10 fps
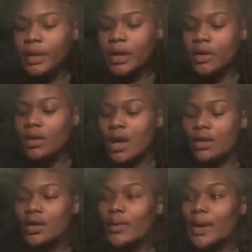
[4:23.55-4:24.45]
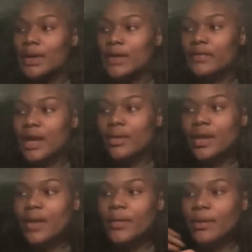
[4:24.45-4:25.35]
And y'all, I don't know why, but I feel like when
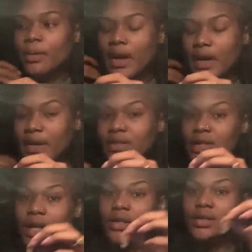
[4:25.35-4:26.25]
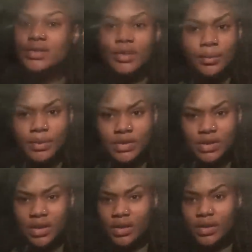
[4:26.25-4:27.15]
I wear braids, I look so much
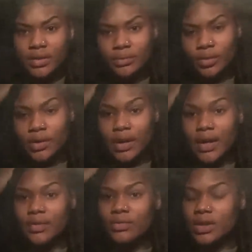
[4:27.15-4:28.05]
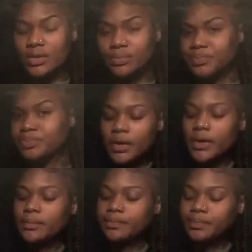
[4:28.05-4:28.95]
younger. Or like, you know.
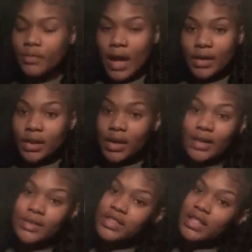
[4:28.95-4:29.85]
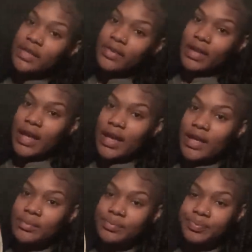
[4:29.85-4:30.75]
But I did go to Chick-fil-A.
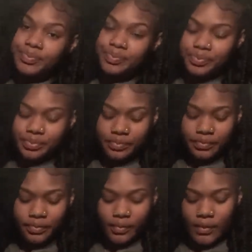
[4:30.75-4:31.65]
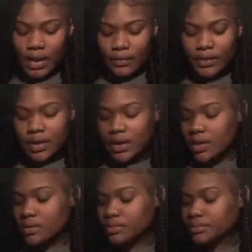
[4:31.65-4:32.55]
I'm finna eat.